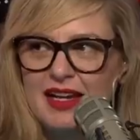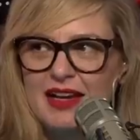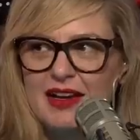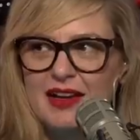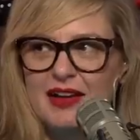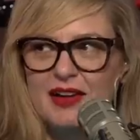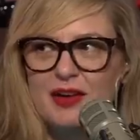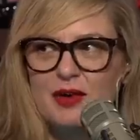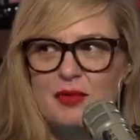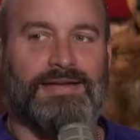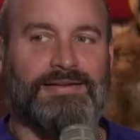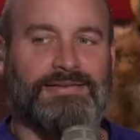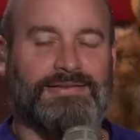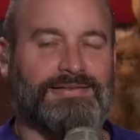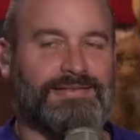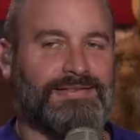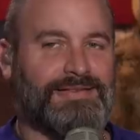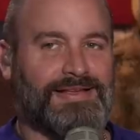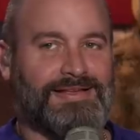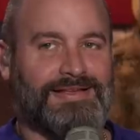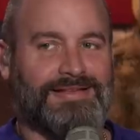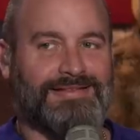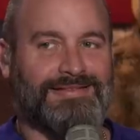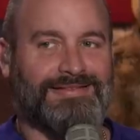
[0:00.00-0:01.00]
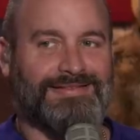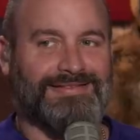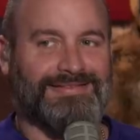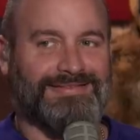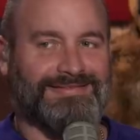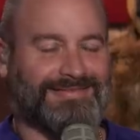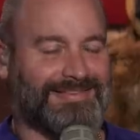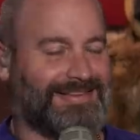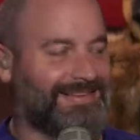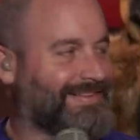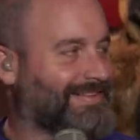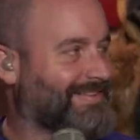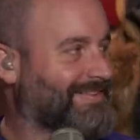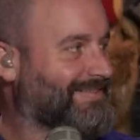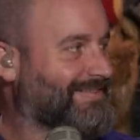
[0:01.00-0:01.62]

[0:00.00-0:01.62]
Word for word: I yeah. hope they feel. And Tom is